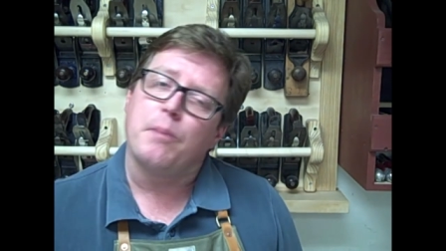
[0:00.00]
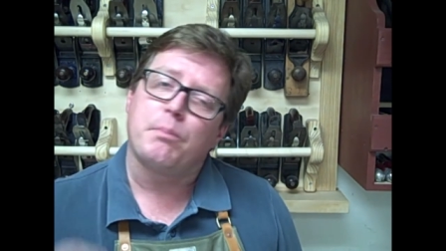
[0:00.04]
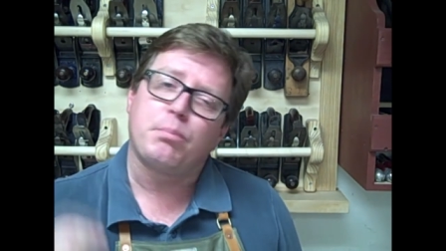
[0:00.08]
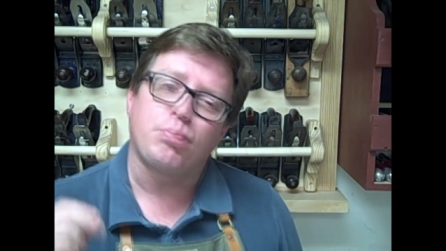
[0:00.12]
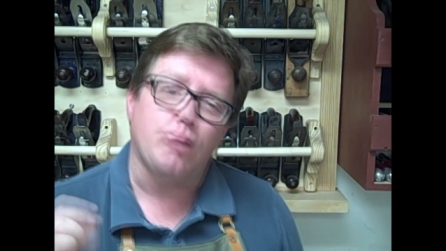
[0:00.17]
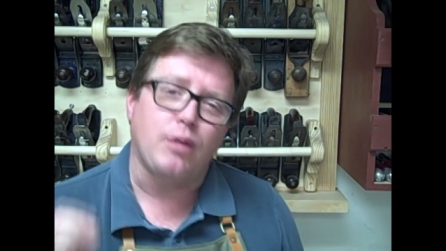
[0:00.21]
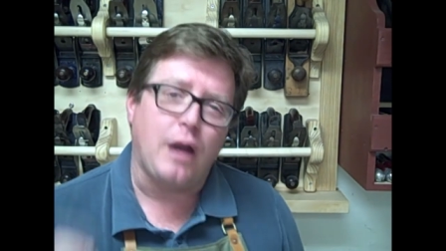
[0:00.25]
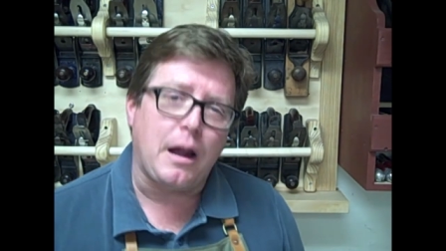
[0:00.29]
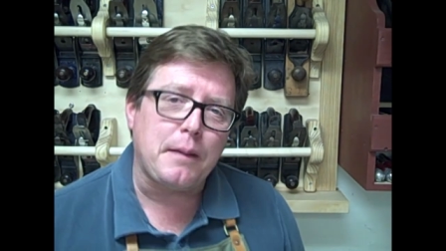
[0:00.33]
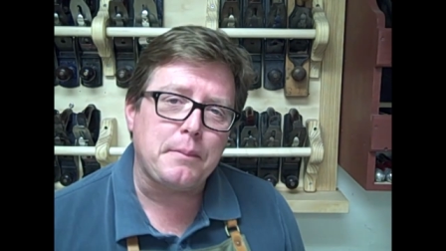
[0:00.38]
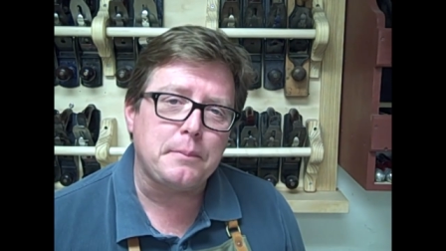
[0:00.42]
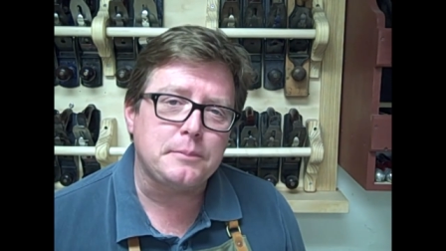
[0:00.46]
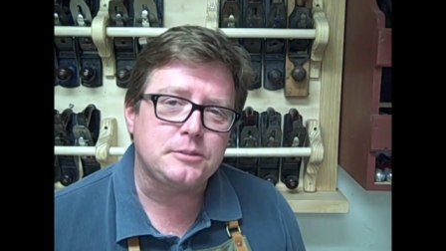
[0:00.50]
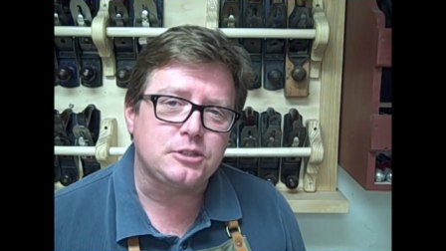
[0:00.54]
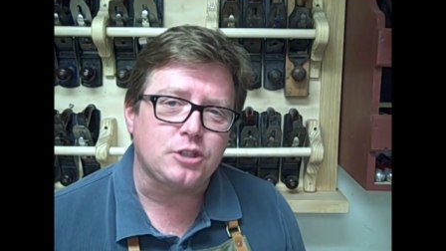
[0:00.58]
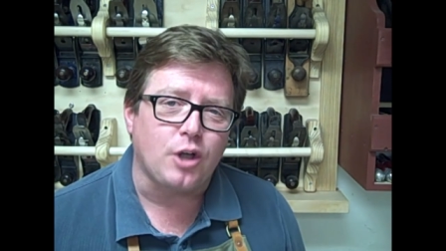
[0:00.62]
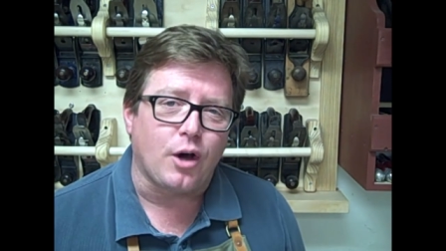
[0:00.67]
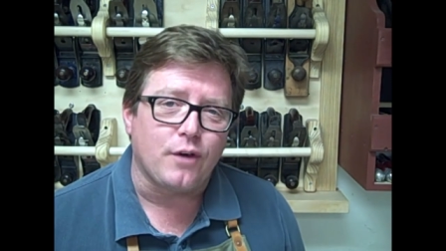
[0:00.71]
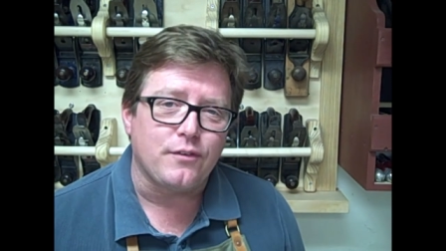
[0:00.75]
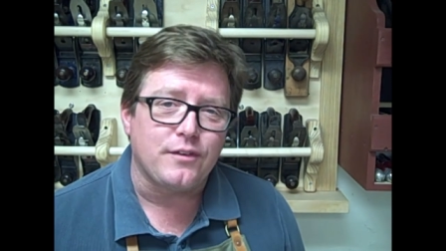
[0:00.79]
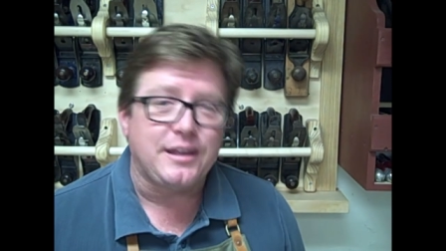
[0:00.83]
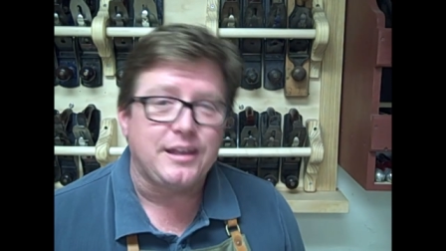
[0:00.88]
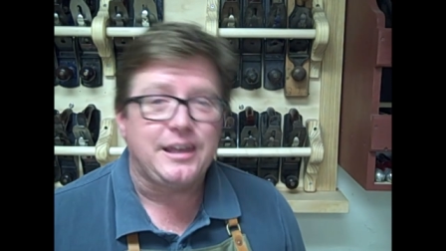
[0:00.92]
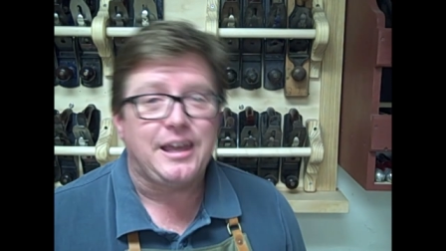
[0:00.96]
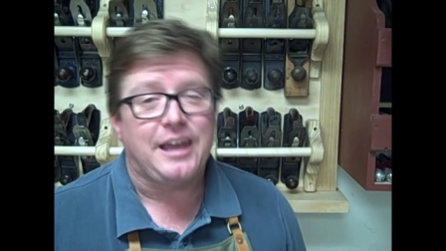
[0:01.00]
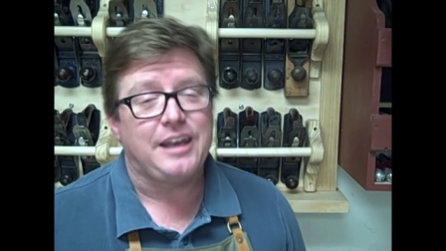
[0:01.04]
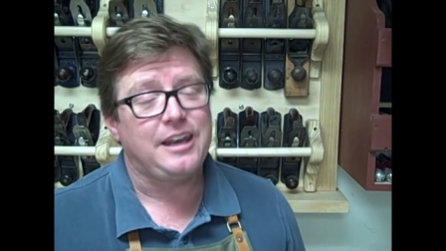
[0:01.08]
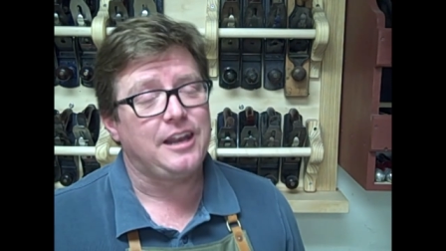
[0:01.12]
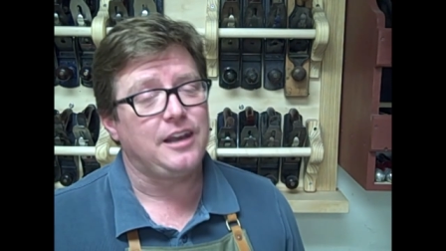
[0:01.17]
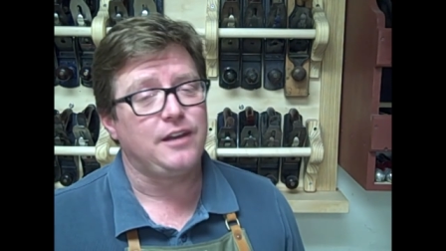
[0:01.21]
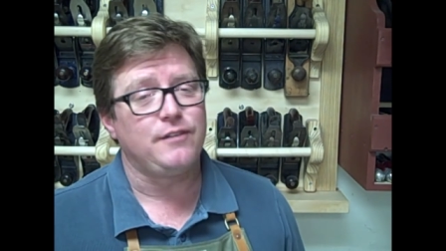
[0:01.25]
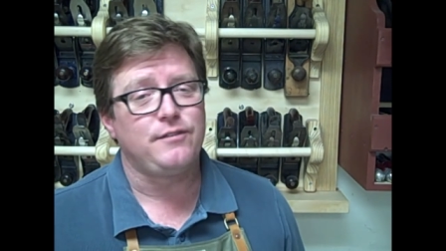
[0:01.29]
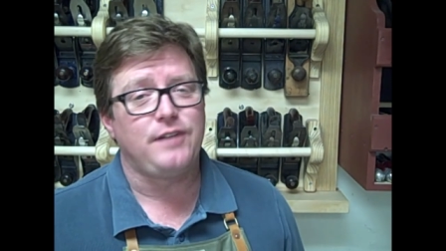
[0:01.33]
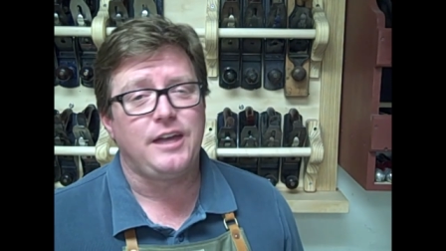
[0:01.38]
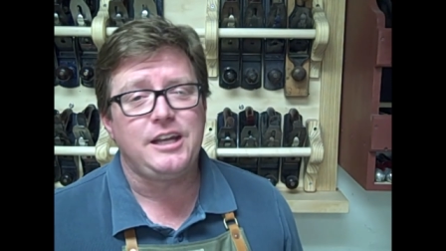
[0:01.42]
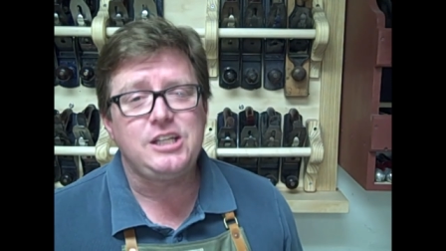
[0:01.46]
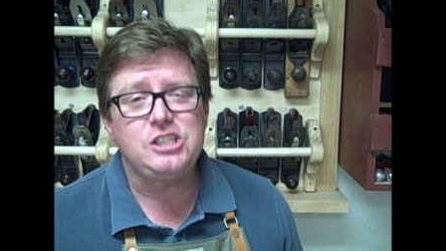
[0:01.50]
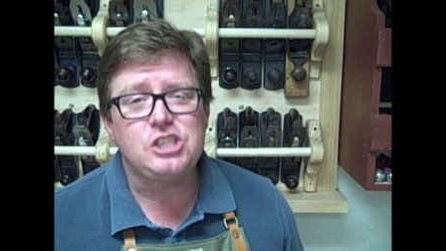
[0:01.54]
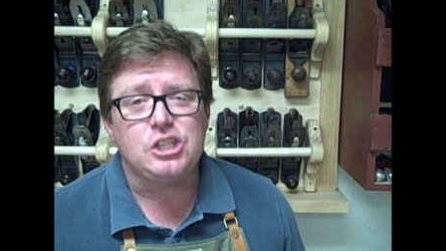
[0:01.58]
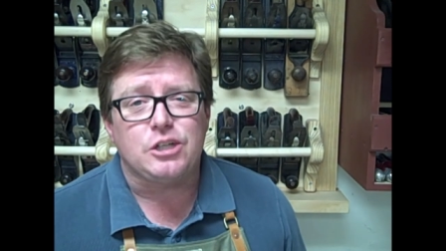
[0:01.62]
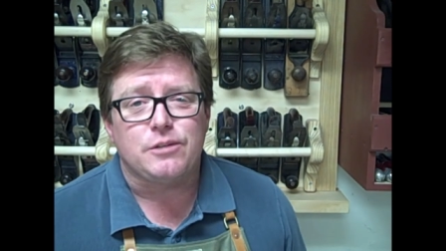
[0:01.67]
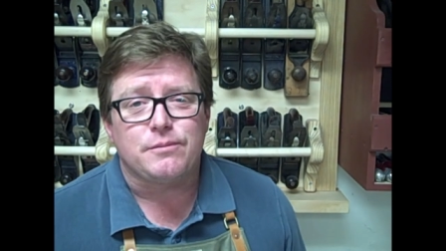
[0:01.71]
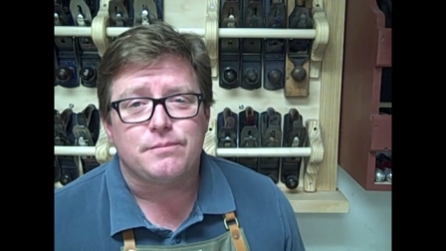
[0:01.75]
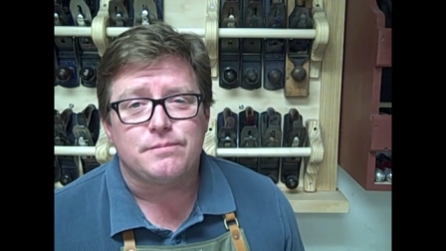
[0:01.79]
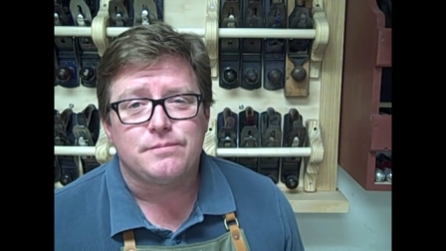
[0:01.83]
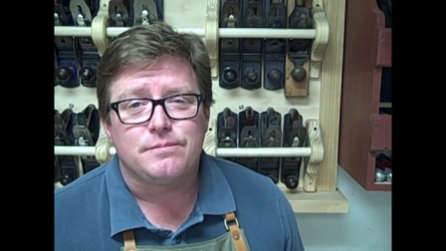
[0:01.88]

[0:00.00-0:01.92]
problem solving, and innovation.